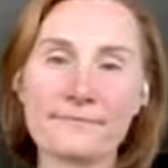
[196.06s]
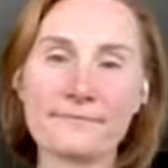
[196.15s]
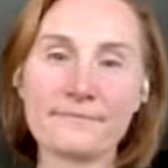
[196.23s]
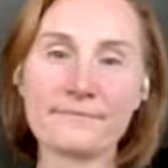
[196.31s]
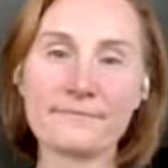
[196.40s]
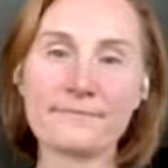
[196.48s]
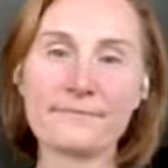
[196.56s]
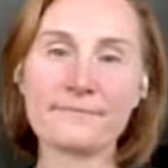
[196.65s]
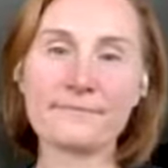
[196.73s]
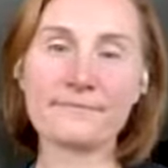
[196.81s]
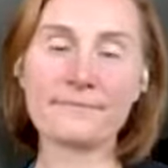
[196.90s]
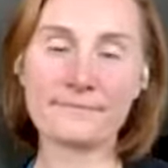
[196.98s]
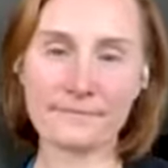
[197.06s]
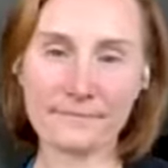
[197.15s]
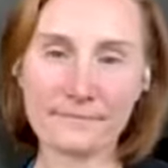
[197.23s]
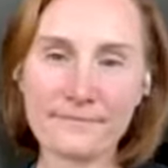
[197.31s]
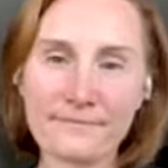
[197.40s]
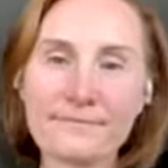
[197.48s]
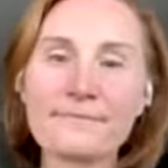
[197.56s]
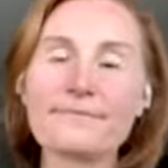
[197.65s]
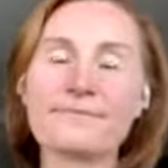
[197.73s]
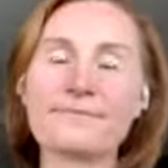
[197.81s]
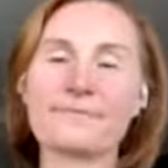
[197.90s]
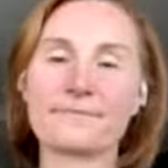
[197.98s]

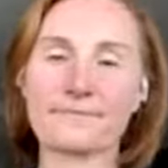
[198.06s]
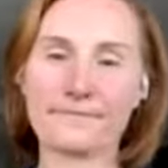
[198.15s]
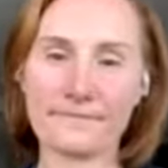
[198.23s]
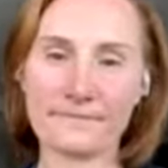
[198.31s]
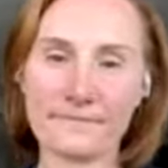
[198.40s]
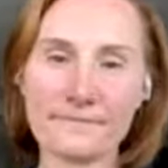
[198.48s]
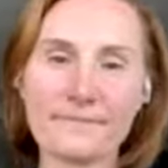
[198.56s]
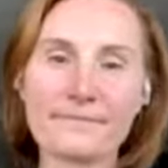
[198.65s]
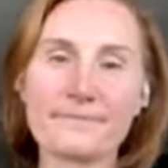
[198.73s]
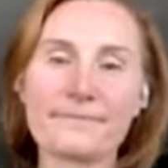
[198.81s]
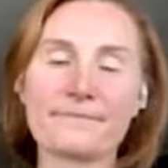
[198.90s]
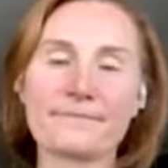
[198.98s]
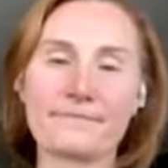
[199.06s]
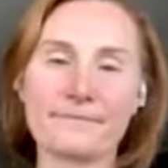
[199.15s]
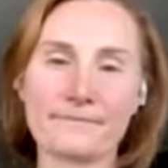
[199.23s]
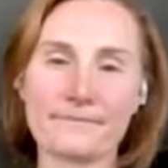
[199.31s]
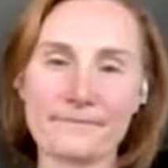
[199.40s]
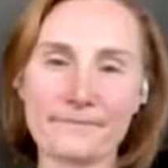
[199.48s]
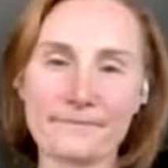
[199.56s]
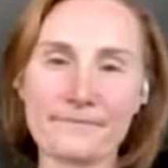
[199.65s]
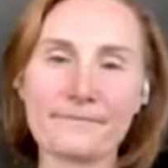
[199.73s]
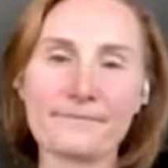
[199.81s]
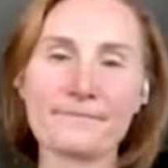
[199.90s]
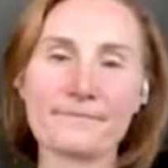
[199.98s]

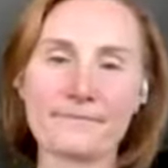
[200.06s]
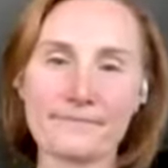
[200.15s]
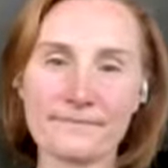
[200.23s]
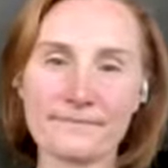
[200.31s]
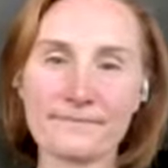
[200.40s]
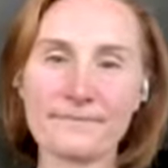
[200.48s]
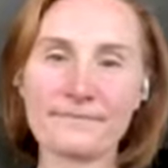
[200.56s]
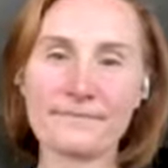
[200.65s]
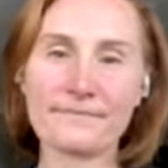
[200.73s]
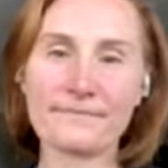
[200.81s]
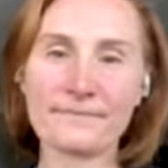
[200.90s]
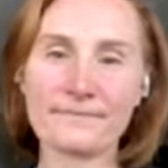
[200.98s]
[no speech]